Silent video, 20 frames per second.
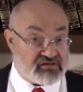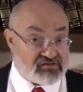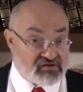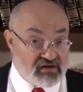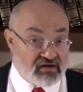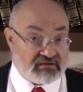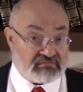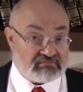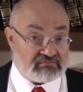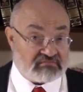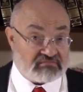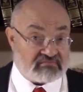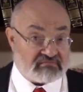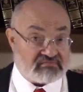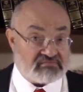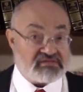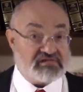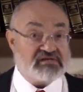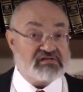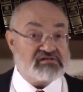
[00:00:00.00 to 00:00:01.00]
thought.
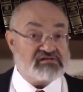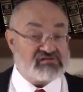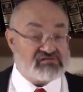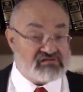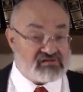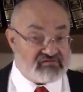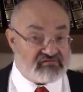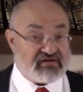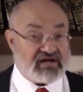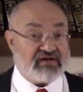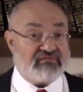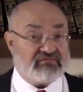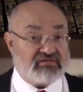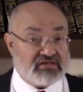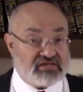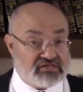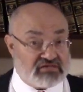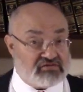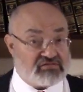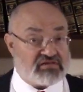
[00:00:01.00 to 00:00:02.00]
The survival of
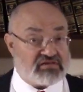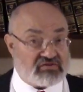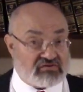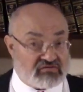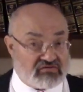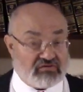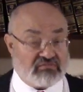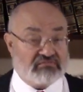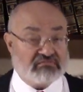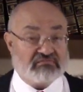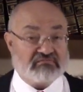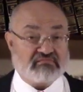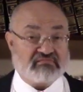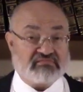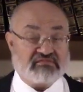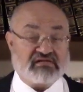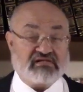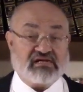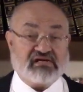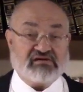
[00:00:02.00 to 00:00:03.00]
the Jews as a group,
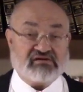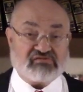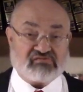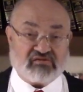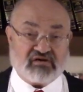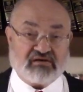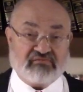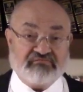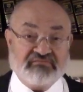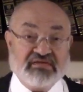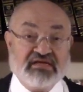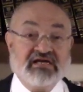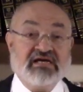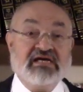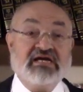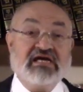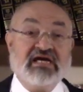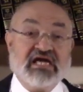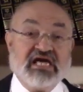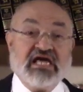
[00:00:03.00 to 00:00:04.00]
Klal Yisrael,
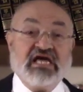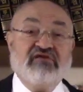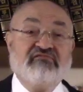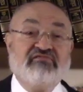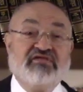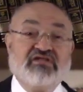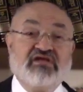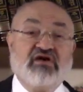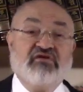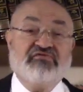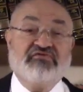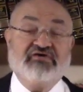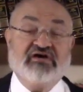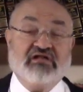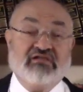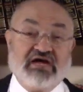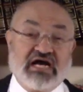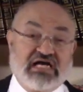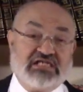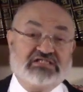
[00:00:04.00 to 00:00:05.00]
even though
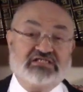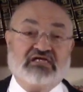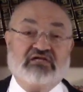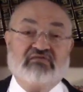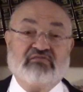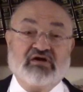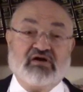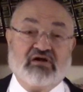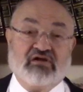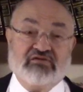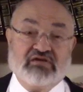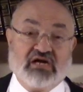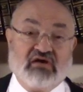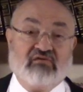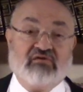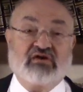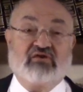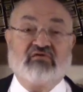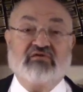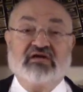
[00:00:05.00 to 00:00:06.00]
theologically we all know,
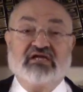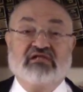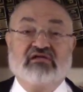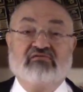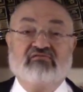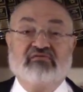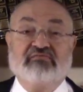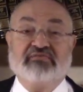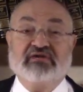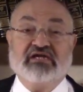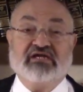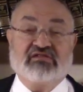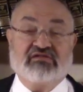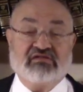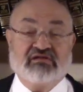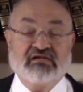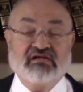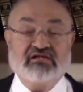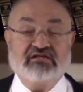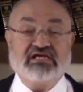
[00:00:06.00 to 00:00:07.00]
according to rabbinic
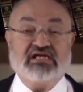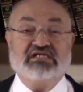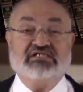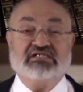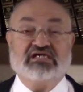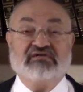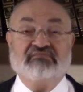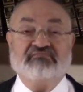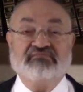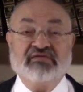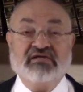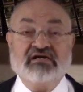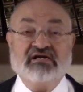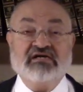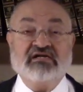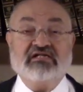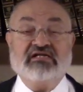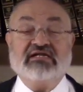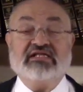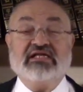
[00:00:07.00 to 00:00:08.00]
teaching,
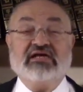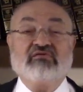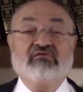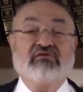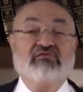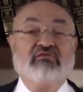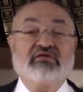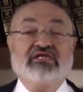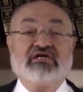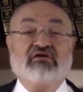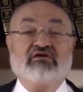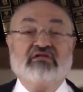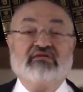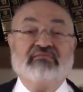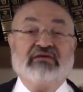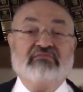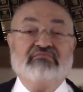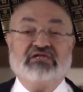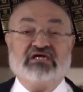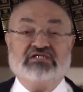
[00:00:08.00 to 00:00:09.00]
that they were in what they call the
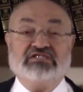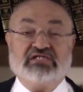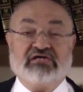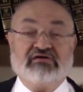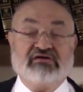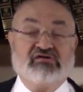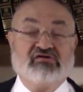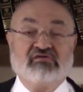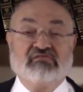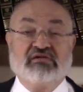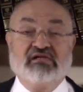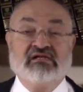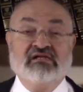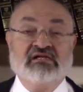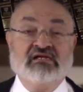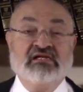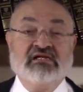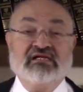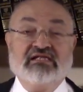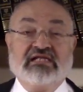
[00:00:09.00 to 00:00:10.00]
Memta Sharituma,
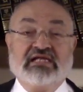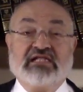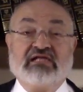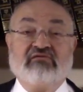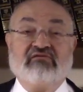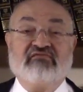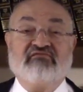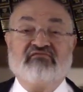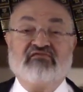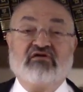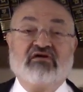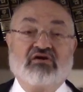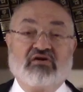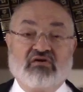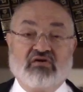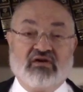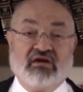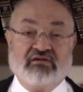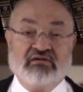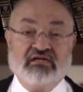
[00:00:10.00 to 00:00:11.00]
that they were far
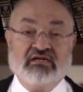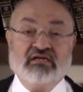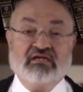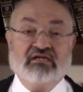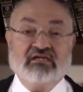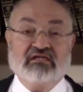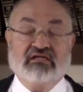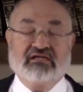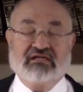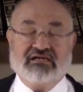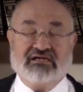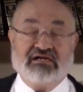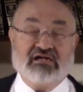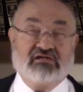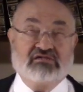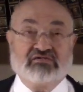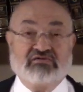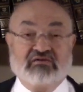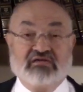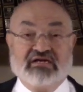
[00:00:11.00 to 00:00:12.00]
gone
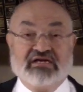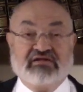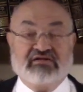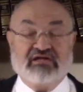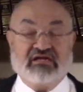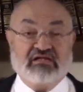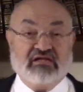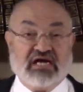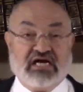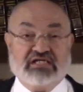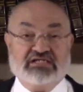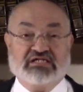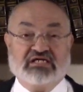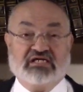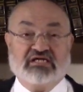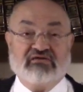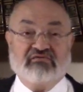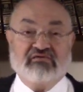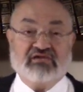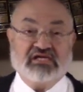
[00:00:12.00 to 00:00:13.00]
culturally,
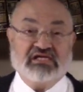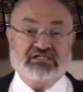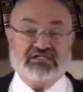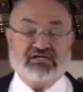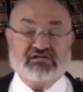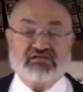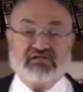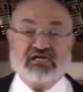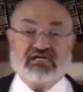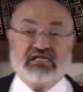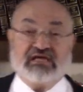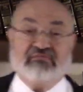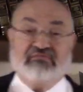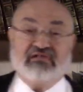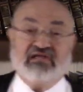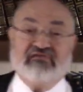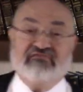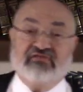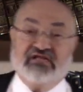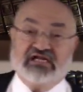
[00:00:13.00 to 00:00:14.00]
theologically, religiously. They
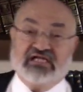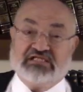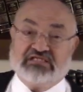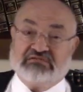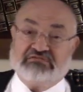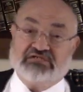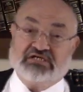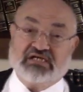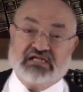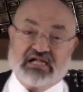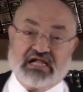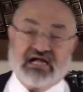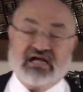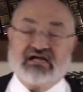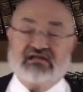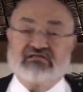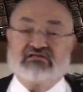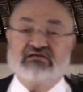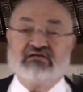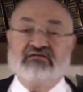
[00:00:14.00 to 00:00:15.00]
believed in Egyptian
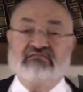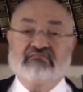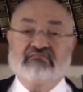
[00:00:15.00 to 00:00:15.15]
gods.